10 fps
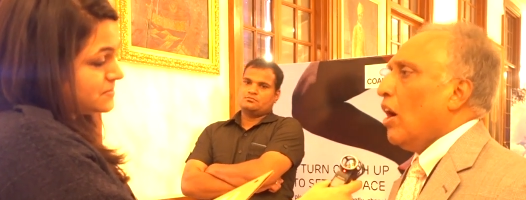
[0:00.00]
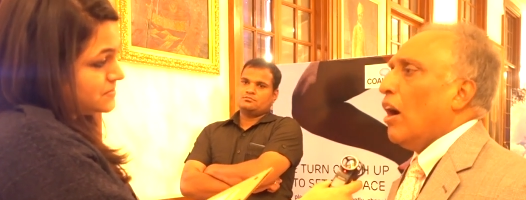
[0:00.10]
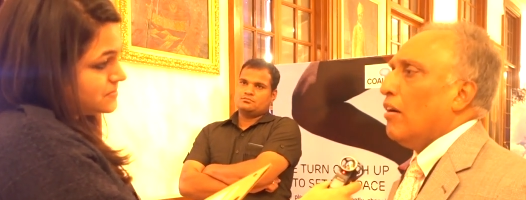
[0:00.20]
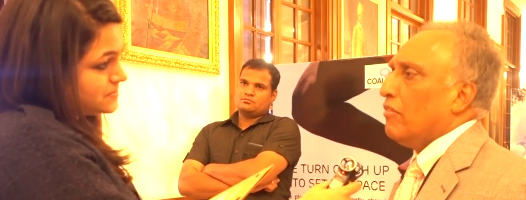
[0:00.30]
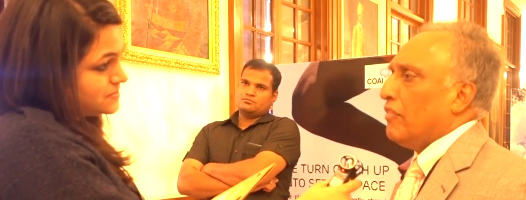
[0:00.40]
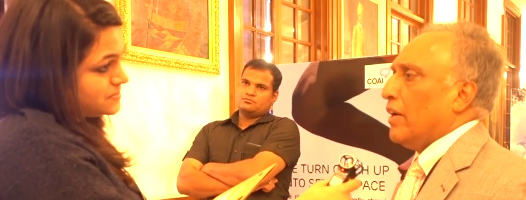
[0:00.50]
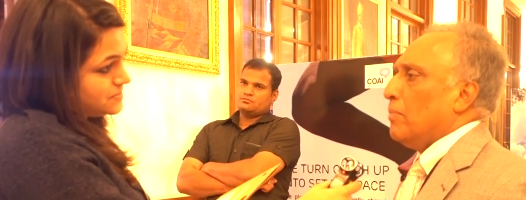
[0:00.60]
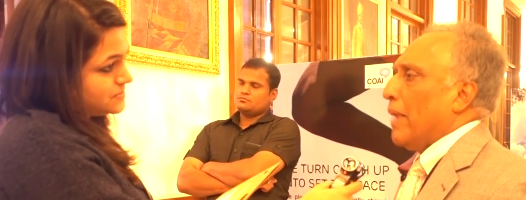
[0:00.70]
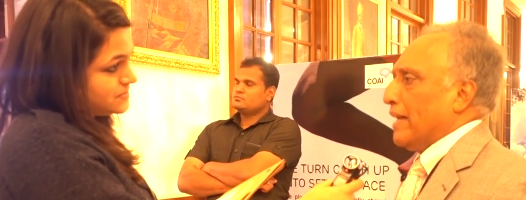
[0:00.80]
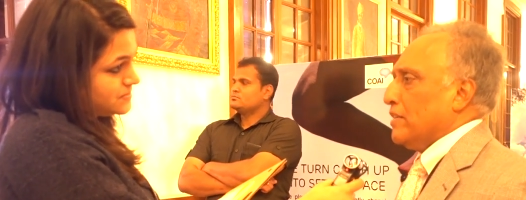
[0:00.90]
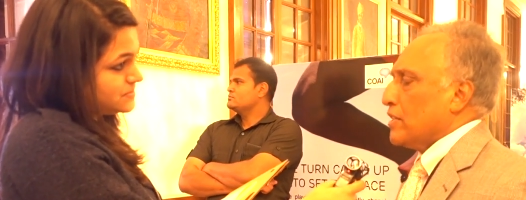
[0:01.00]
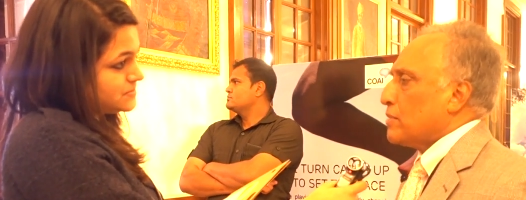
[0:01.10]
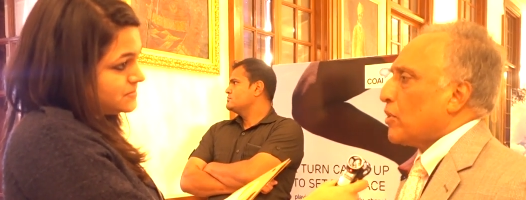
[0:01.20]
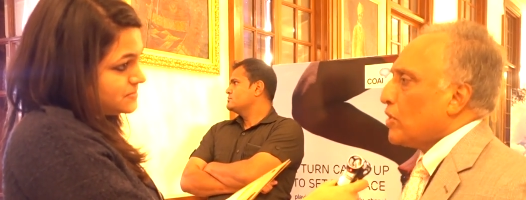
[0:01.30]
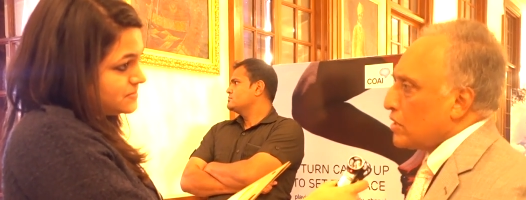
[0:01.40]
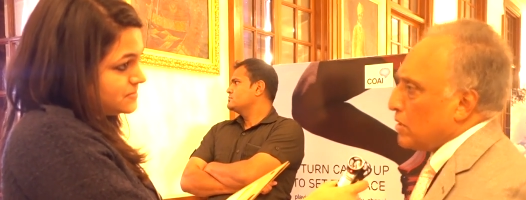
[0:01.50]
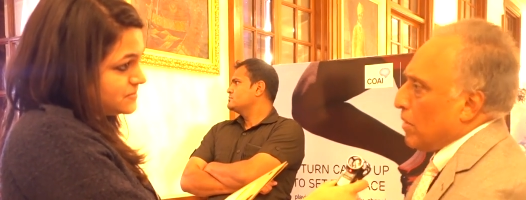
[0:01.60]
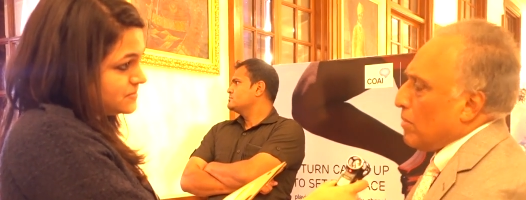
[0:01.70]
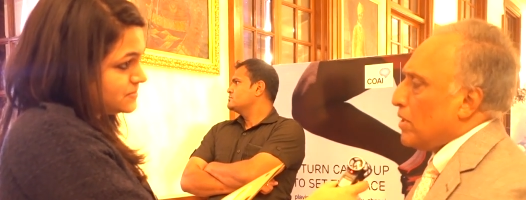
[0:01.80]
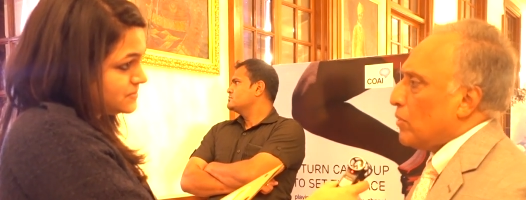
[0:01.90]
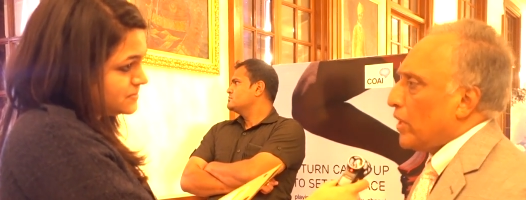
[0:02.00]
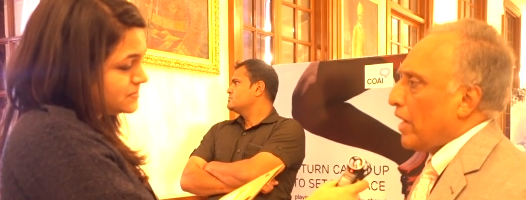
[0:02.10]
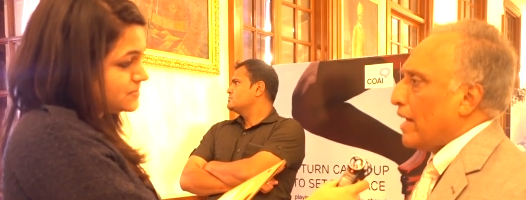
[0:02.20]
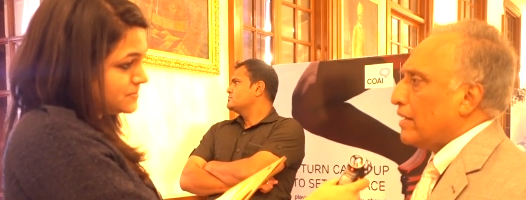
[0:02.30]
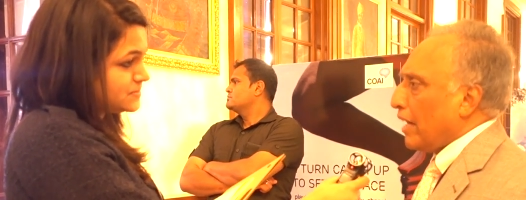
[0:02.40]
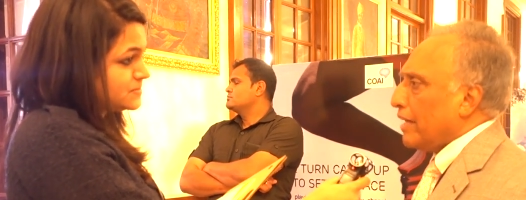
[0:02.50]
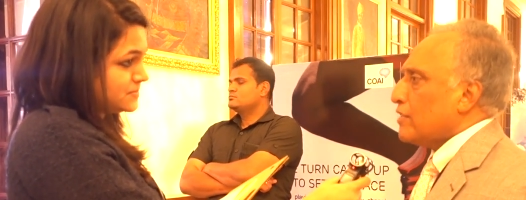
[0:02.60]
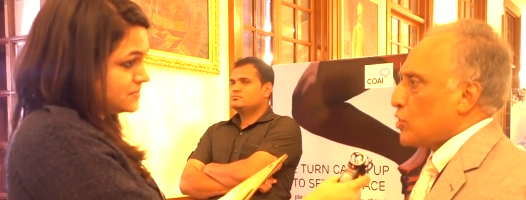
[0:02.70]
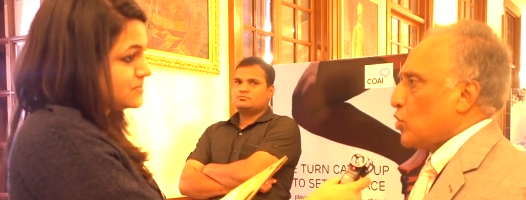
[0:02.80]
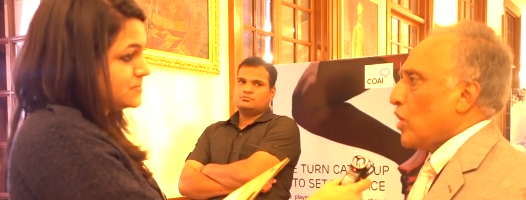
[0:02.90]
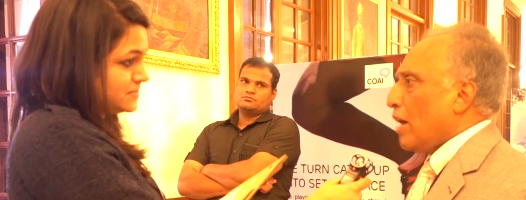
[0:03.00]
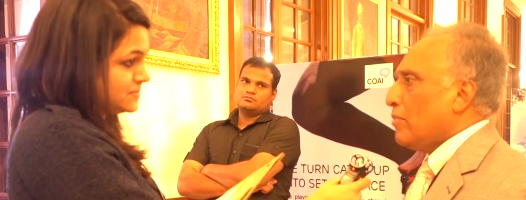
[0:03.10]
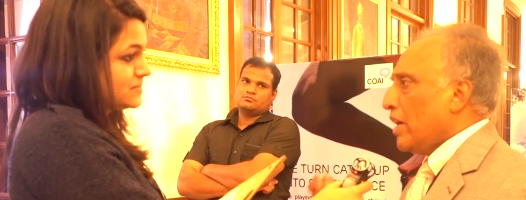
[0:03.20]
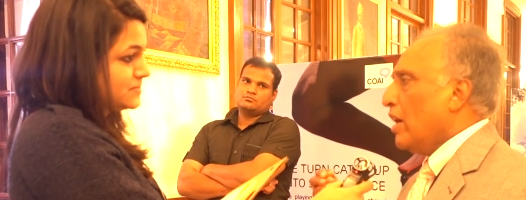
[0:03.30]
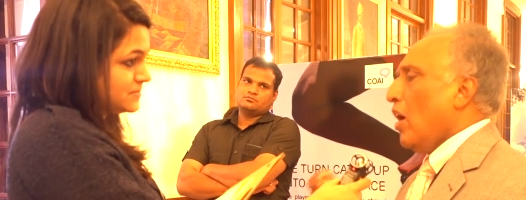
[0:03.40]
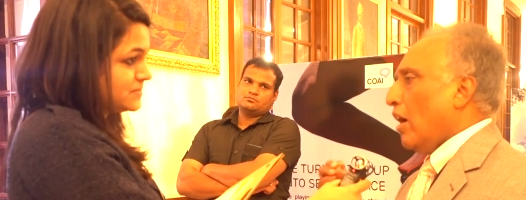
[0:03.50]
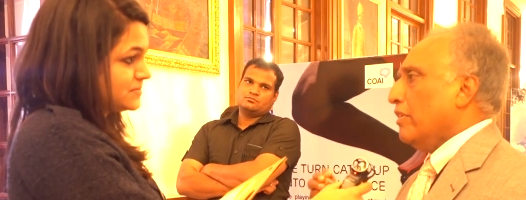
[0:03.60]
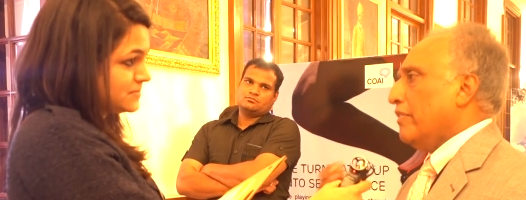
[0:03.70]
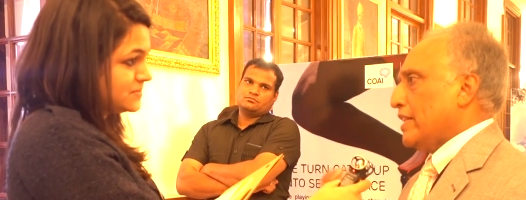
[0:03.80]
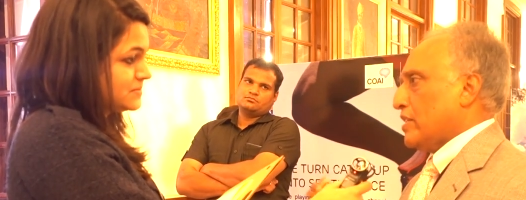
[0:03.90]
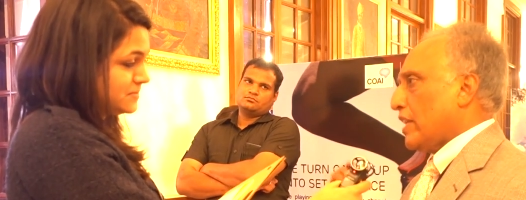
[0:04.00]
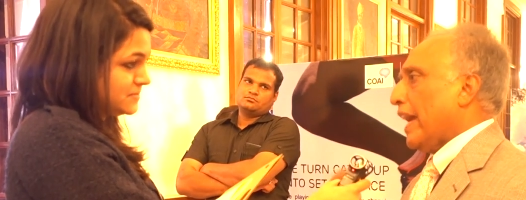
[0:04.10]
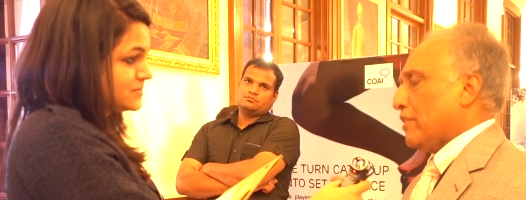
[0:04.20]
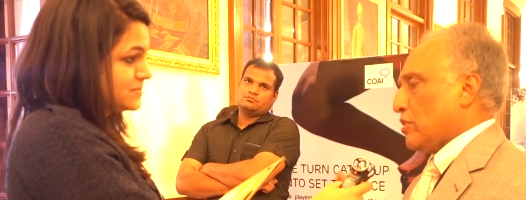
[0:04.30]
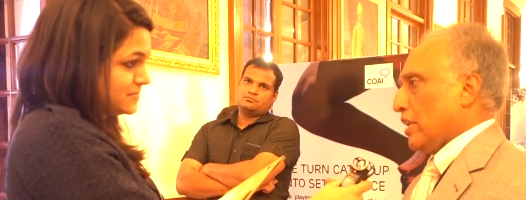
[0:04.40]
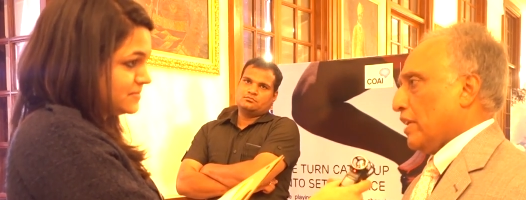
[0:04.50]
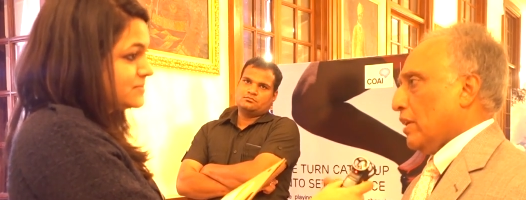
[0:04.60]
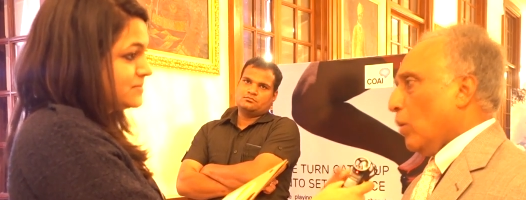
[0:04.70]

Speaker 1: of uh, matters because remember we had kind of a tsunami of events gathered together.